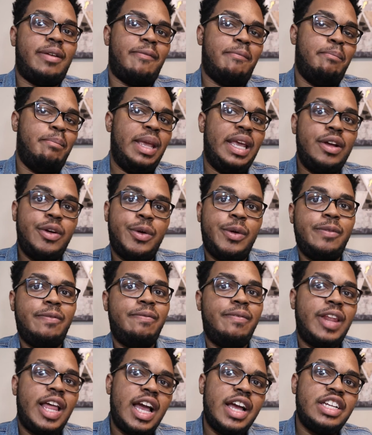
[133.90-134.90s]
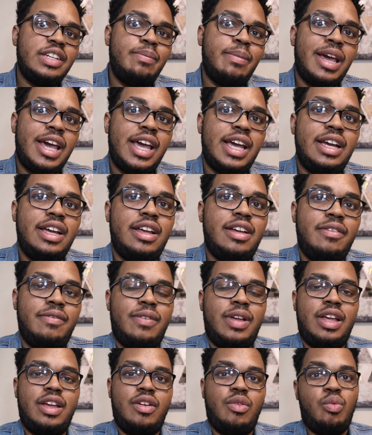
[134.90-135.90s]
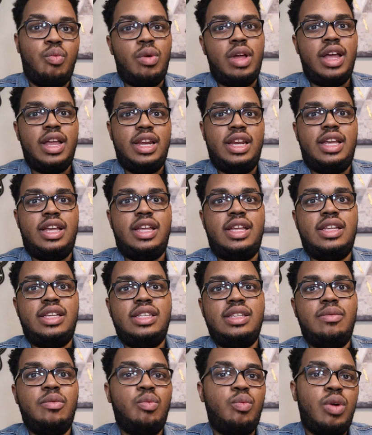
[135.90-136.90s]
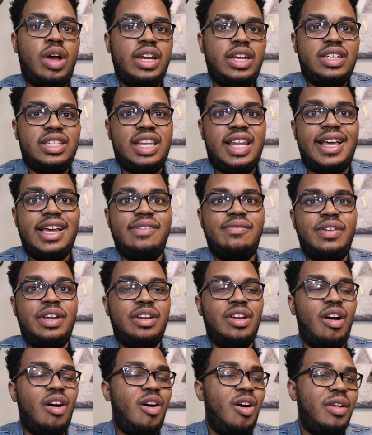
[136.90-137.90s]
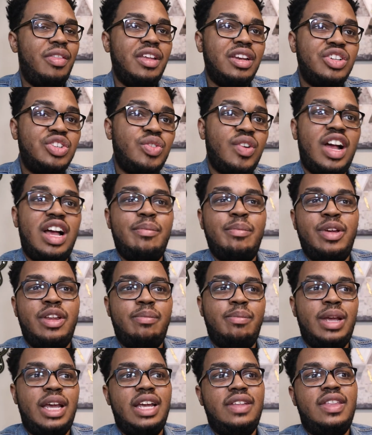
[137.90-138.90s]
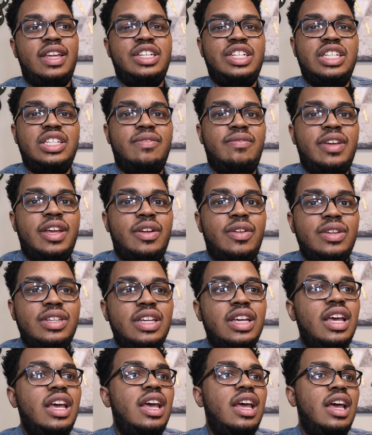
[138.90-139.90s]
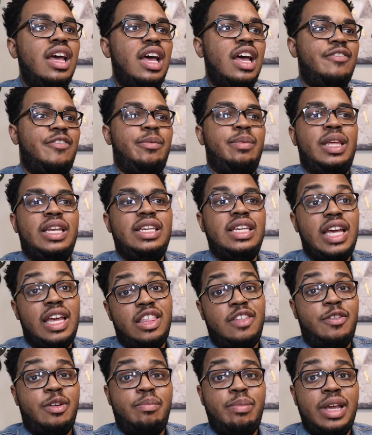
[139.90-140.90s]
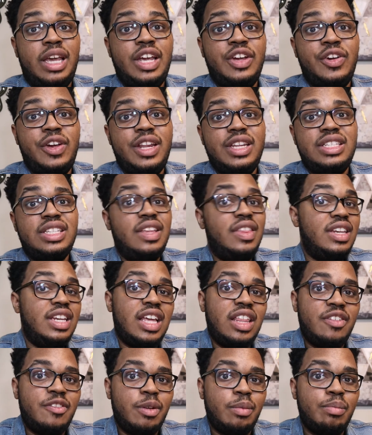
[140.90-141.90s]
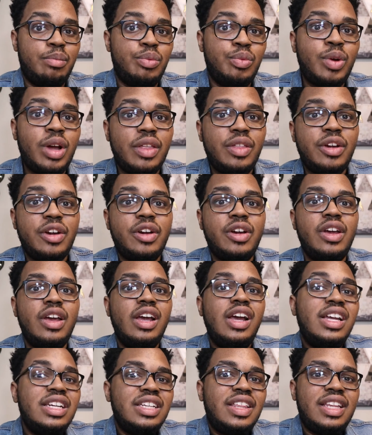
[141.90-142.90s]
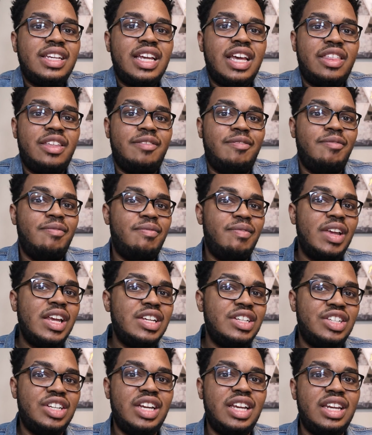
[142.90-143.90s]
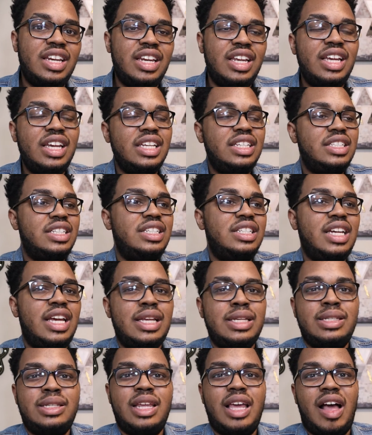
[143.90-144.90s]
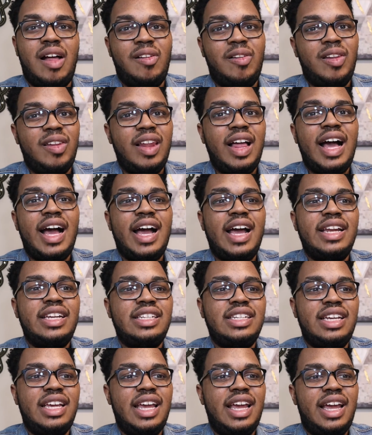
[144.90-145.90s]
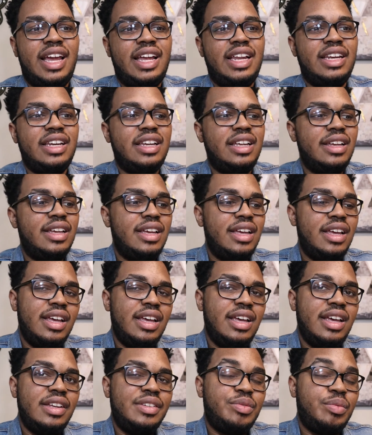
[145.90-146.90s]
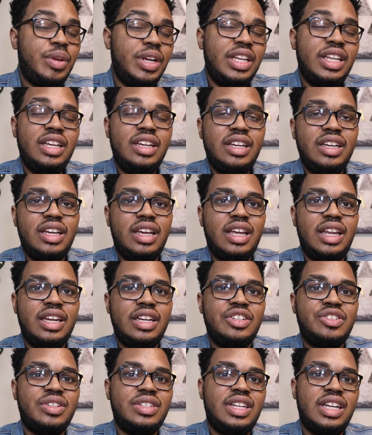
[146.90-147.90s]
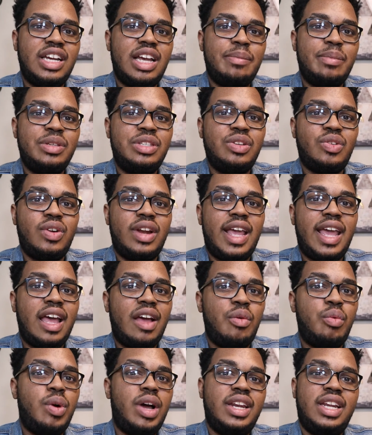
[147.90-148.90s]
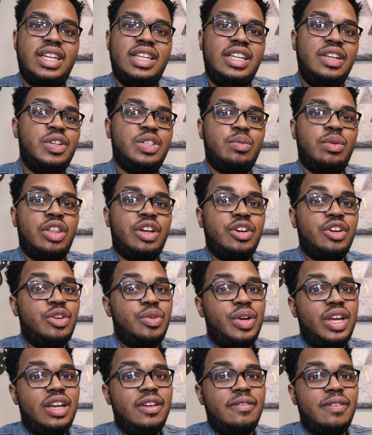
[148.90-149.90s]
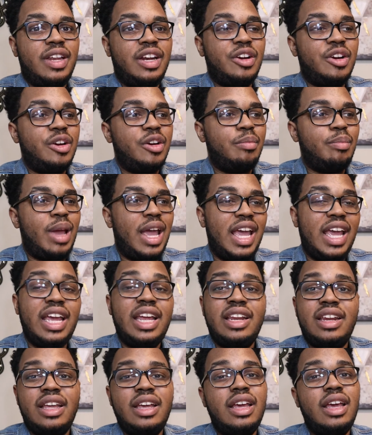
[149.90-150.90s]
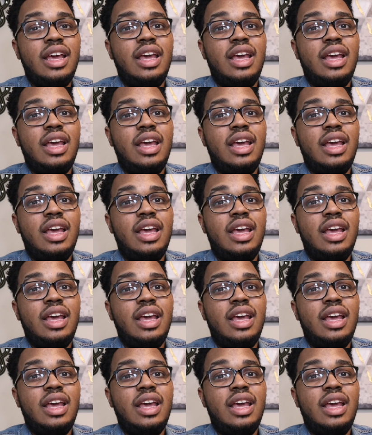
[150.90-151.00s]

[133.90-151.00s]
a big old flashback of Wanda's life and all the trauma and pain that she's felt, from the death of her parents to the death of her brother to the death of Vision. It's just a lot, and it's really an interesting episode on how Wanda deals with her grief and her pain.